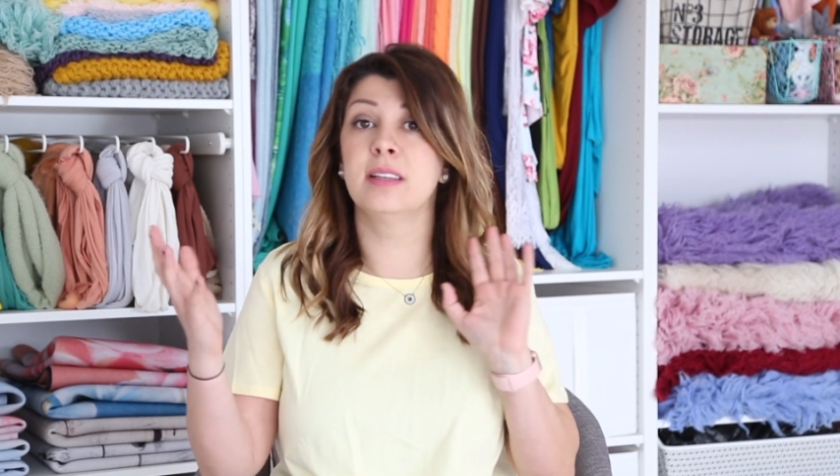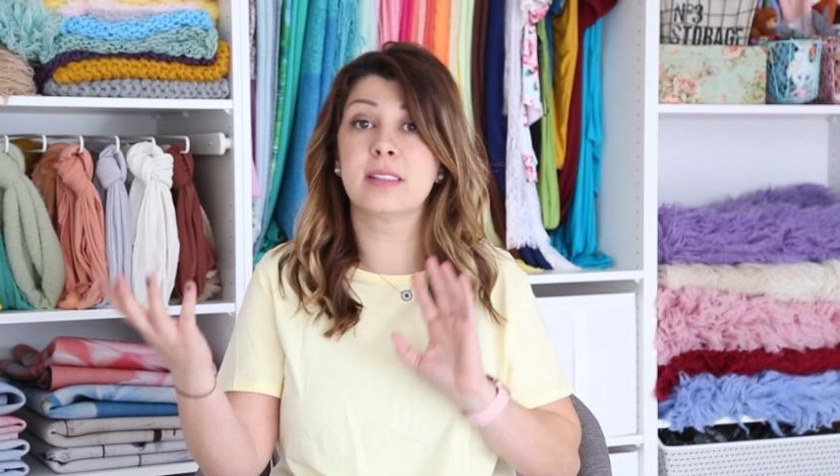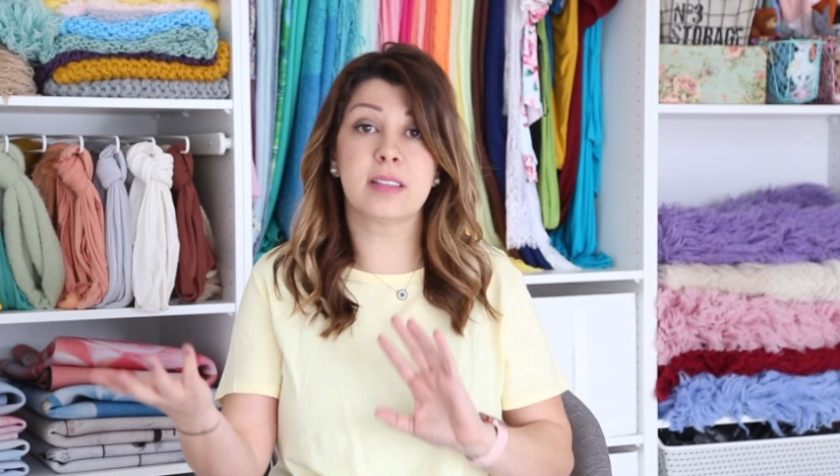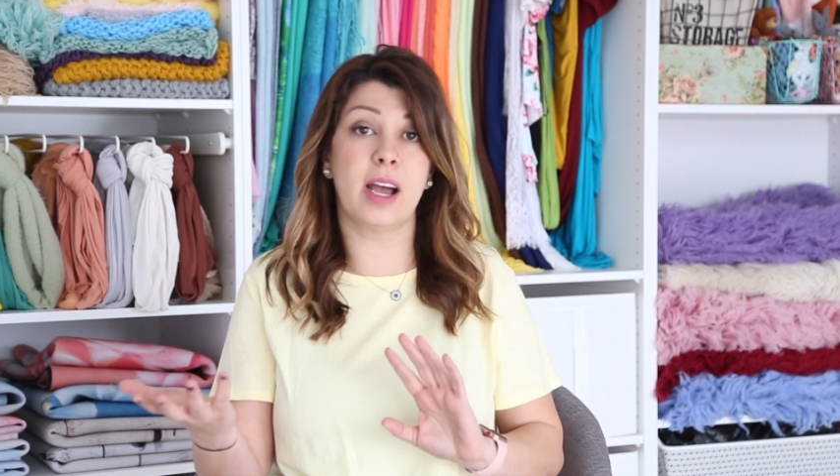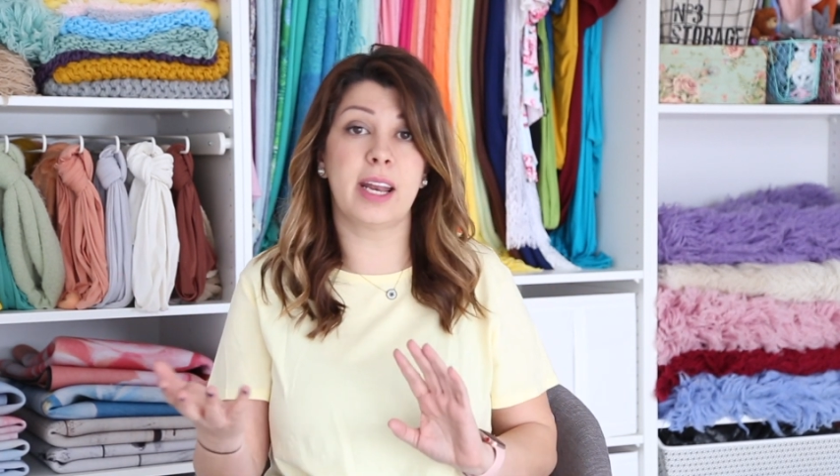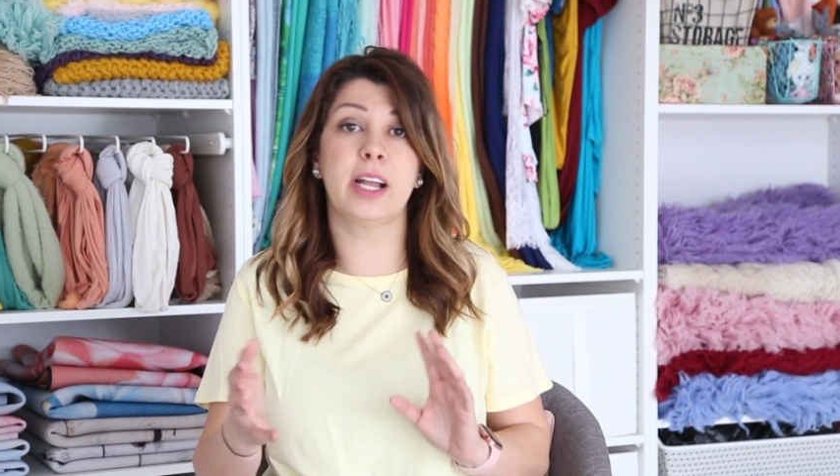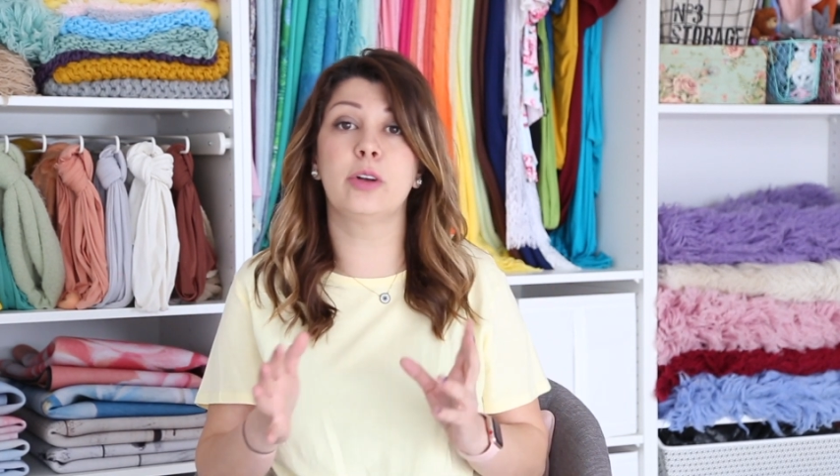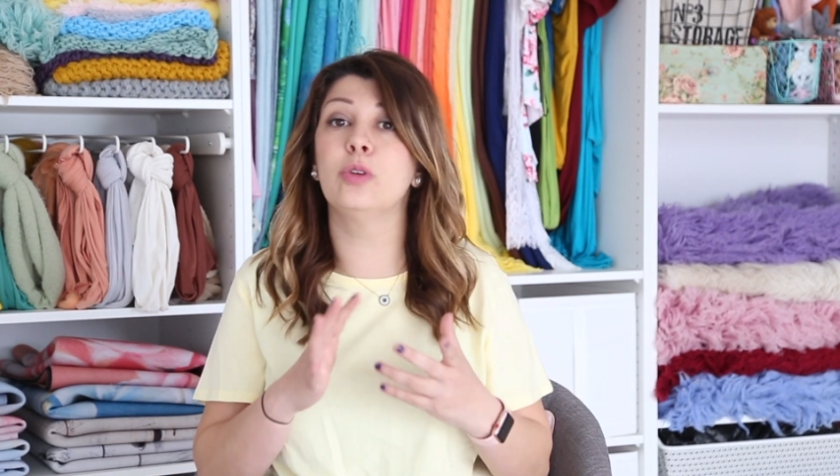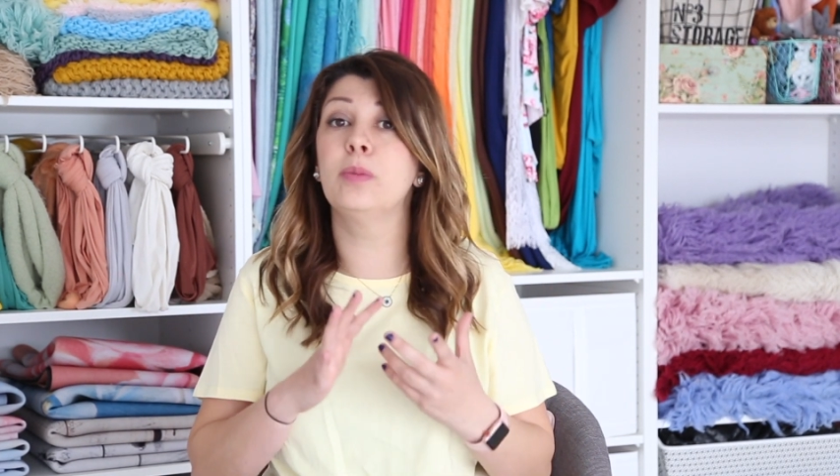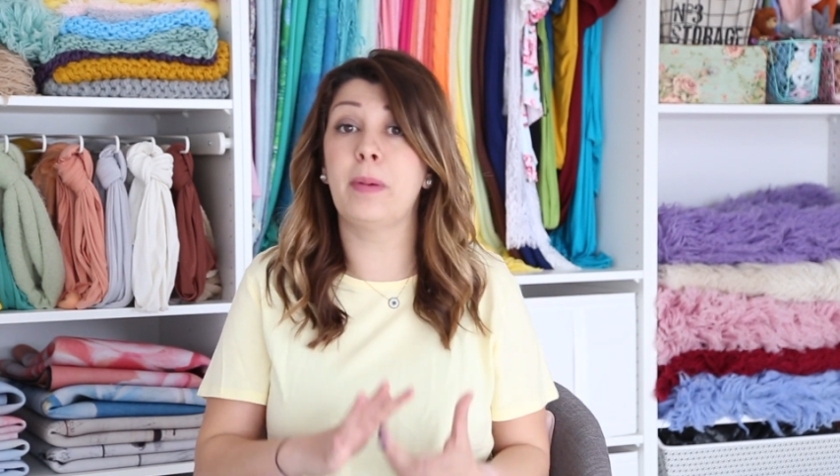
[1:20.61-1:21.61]
side
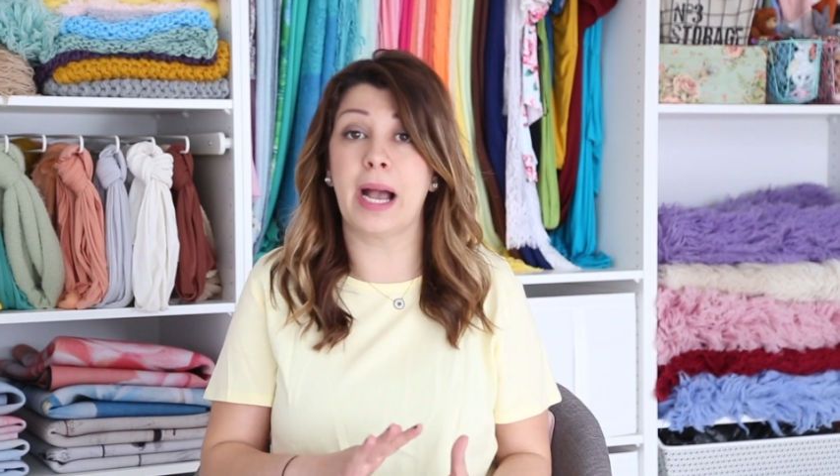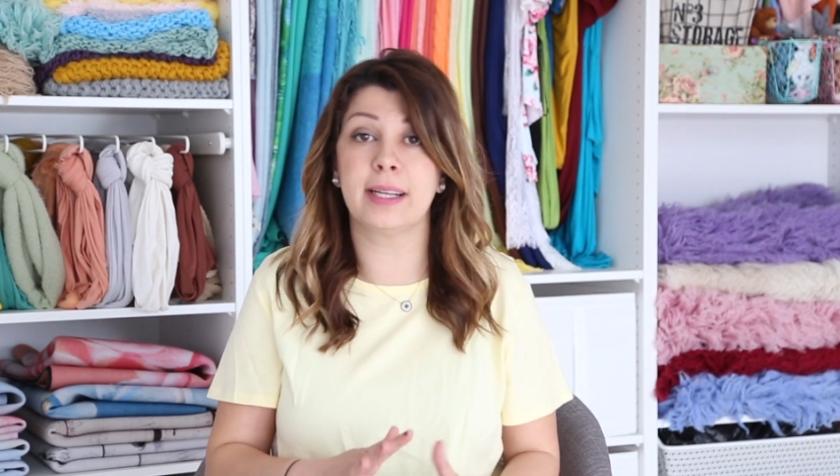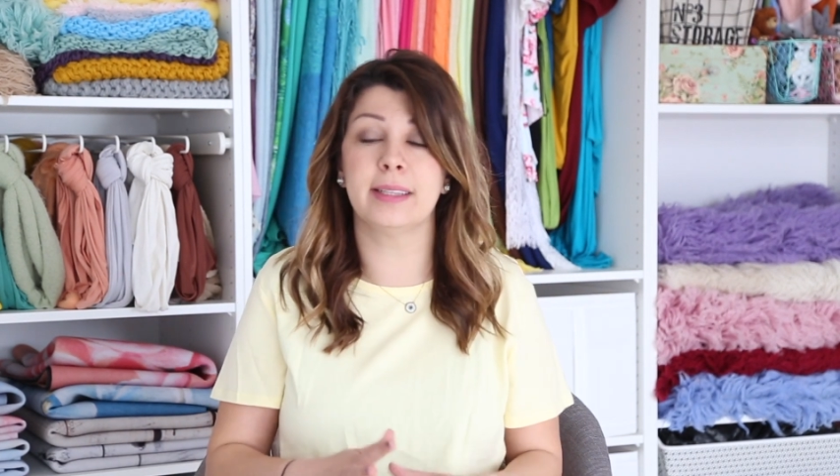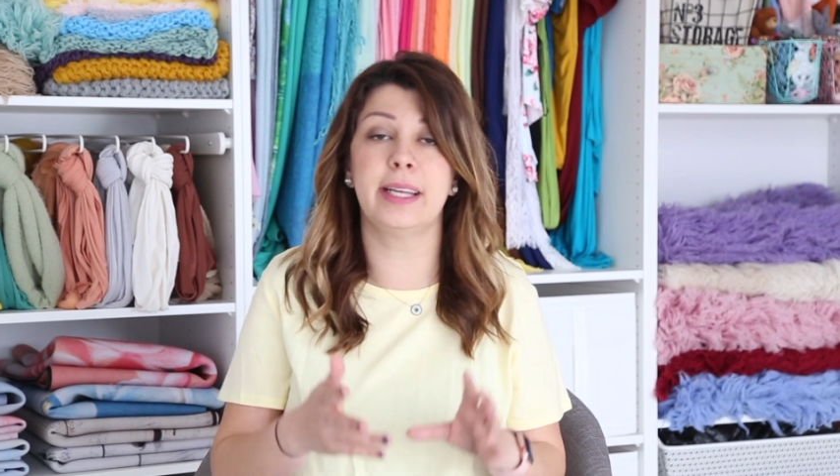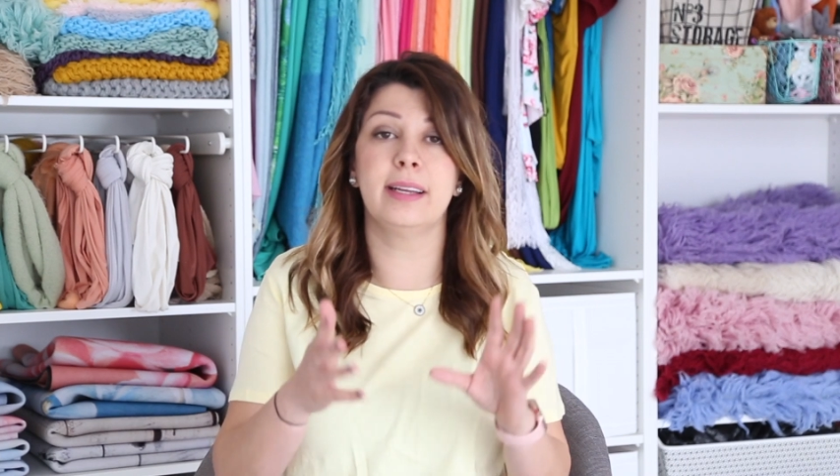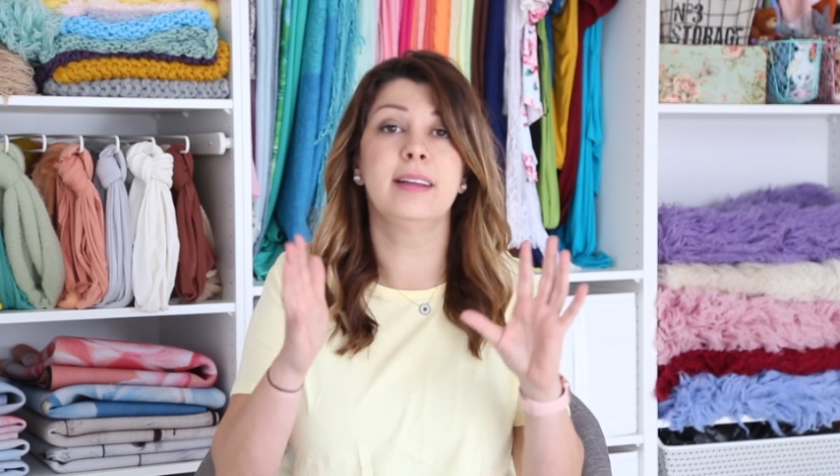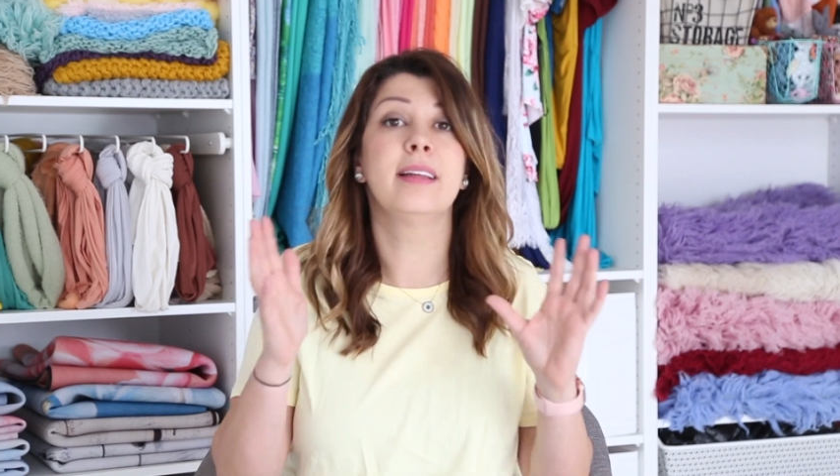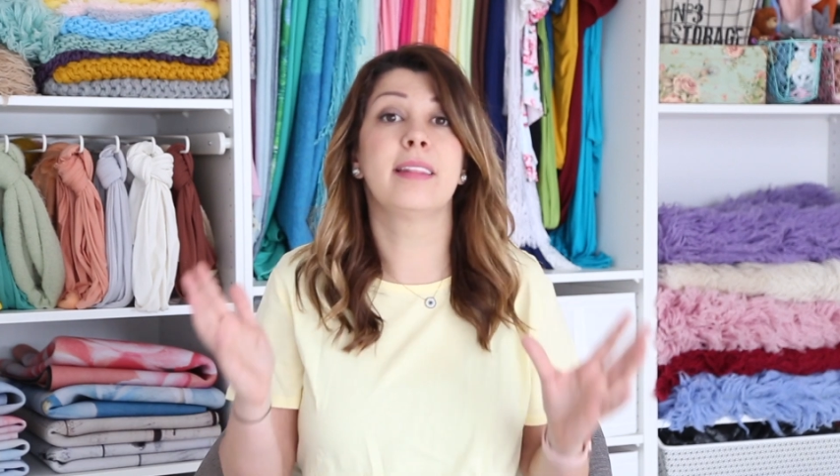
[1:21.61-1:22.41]
angle, backlit.